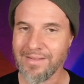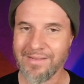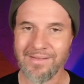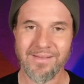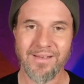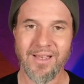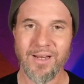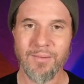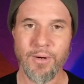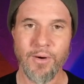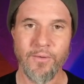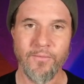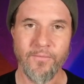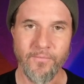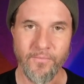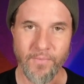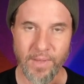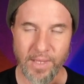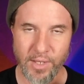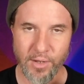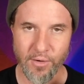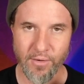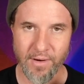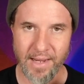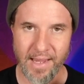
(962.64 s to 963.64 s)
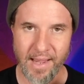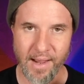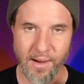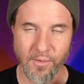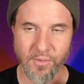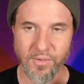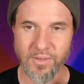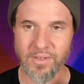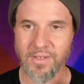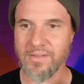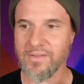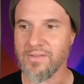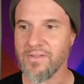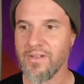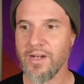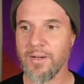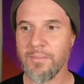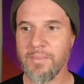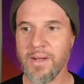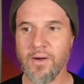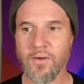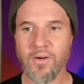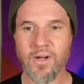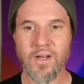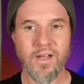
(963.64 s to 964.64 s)
not about figuring out, it's not
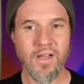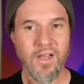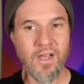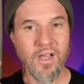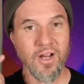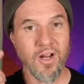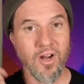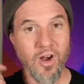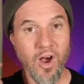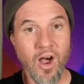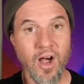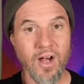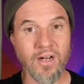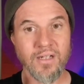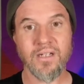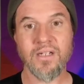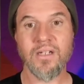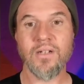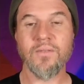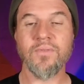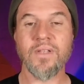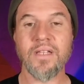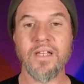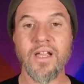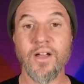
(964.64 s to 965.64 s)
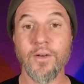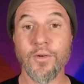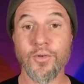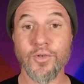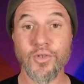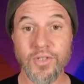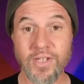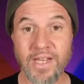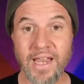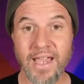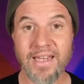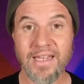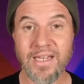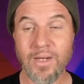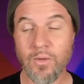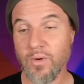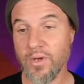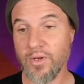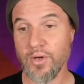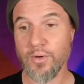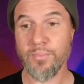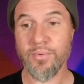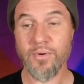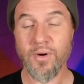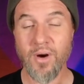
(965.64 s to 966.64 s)
about cognitively understanding what
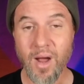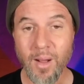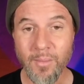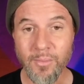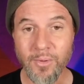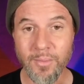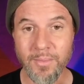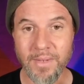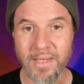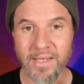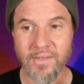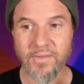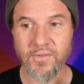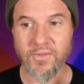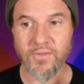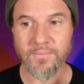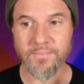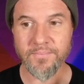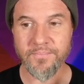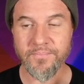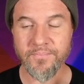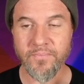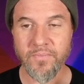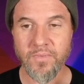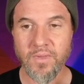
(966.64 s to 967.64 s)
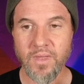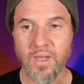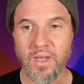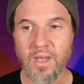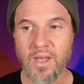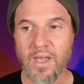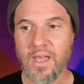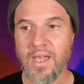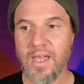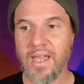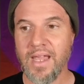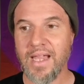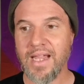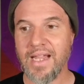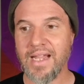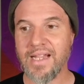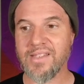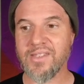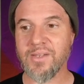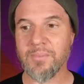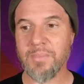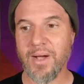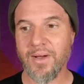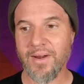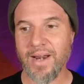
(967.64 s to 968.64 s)
your problem is.
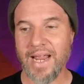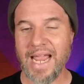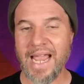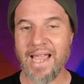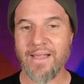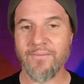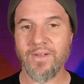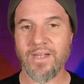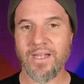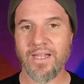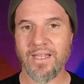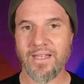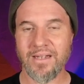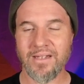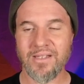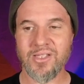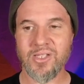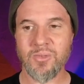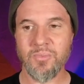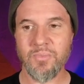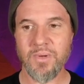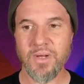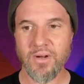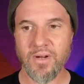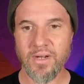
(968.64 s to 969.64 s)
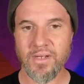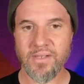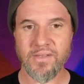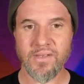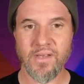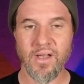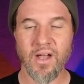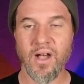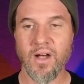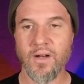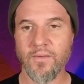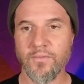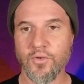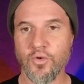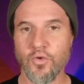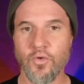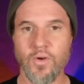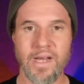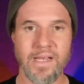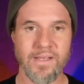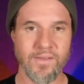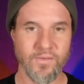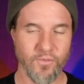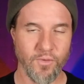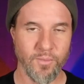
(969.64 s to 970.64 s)
It's about having an experience of
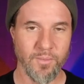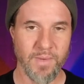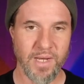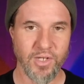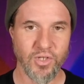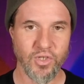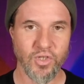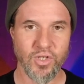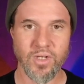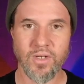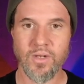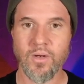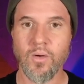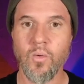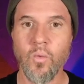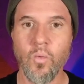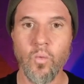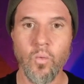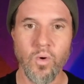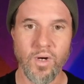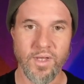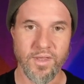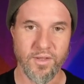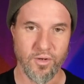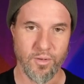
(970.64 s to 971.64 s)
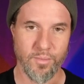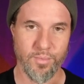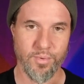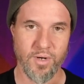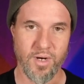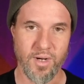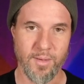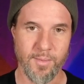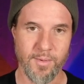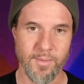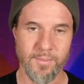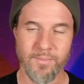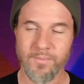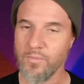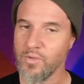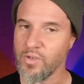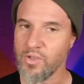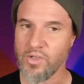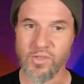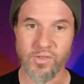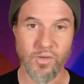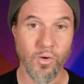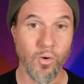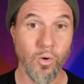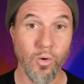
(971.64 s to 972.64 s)
transformation with your problem, which
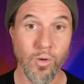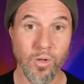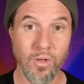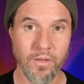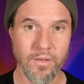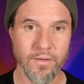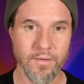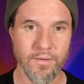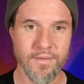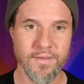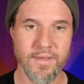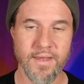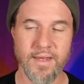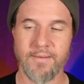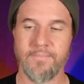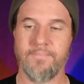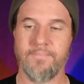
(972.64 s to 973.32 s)
is a whole other thing.